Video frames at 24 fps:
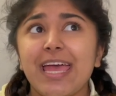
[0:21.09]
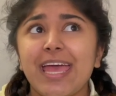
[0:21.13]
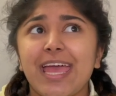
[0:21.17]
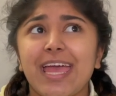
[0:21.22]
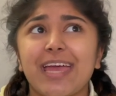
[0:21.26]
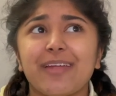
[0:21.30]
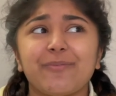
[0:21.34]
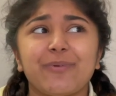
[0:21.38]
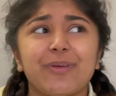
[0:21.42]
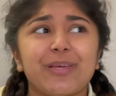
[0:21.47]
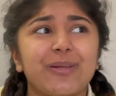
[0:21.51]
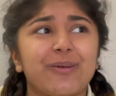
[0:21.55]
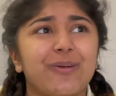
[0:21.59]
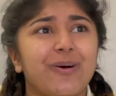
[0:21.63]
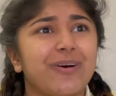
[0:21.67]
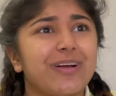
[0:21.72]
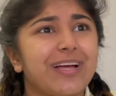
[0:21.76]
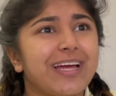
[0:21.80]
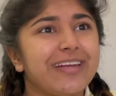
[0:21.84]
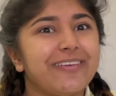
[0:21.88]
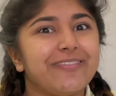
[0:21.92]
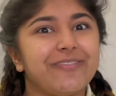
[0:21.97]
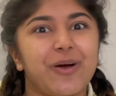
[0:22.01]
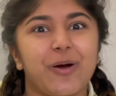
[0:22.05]
and we can all
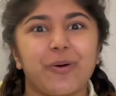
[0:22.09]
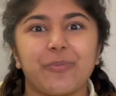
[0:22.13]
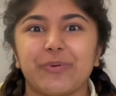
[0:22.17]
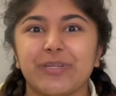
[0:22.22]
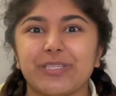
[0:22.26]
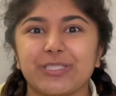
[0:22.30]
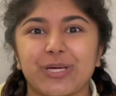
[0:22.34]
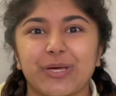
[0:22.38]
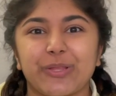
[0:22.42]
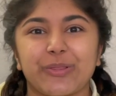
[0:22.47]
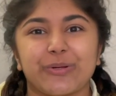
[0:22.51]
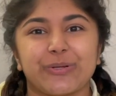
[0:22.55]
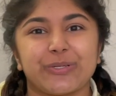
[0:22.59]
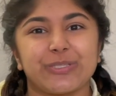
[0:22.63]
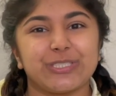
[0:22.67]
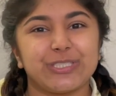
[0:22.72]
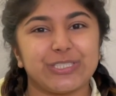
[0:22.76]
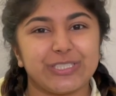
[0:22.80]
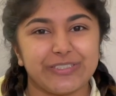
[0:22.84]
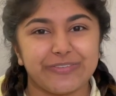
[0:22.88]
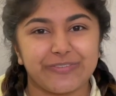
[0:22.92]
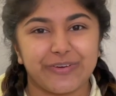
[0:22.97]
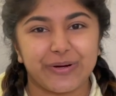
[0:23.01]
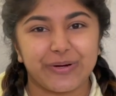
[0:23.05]
kind of help each other
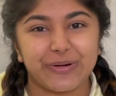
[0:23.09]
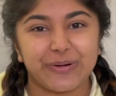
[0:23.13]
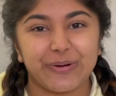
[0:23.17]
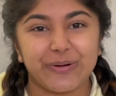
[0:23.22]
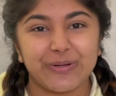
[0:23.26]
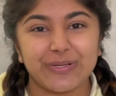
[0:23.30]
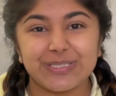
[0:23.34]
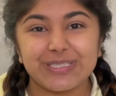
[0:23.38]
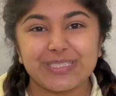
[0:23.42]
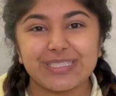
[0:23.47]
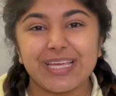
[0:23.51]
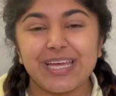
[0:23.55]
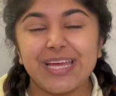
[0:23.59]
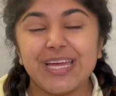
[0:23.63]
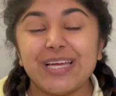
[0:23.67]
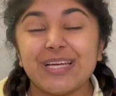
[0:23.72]
achieve our goals.